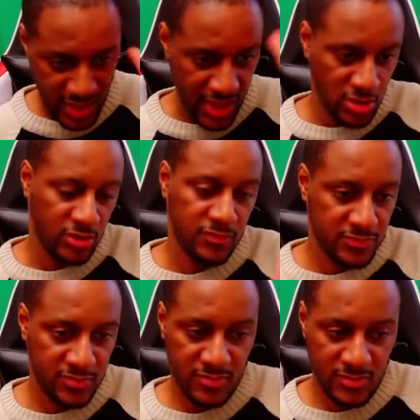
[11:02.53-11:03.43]
Look,
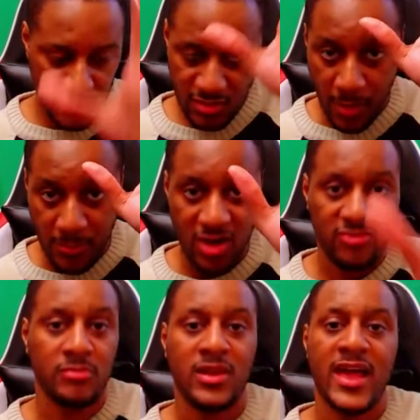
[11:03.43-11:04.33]
apart
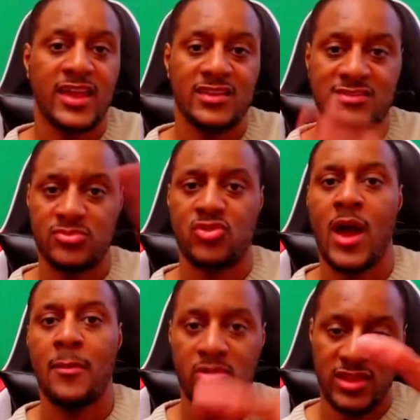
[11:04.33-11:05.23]
from liking and
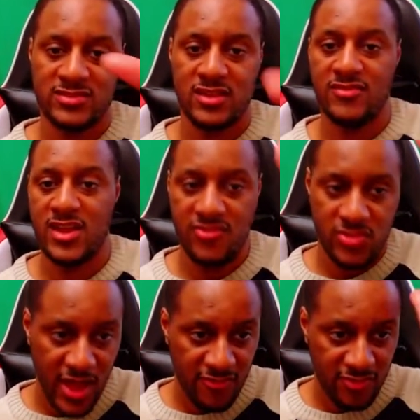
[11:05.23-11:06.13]
subscribing and all that stuff, if
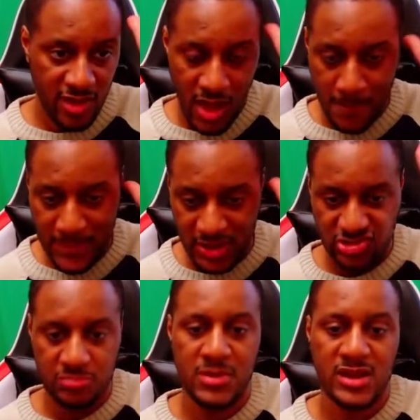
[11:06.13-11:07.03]
you have a
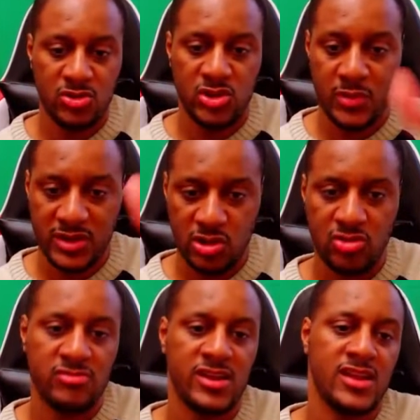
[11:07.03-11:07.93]
bunch of money or you win the
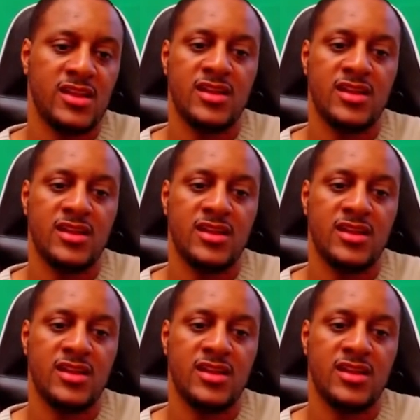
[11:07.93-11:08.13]
lottery,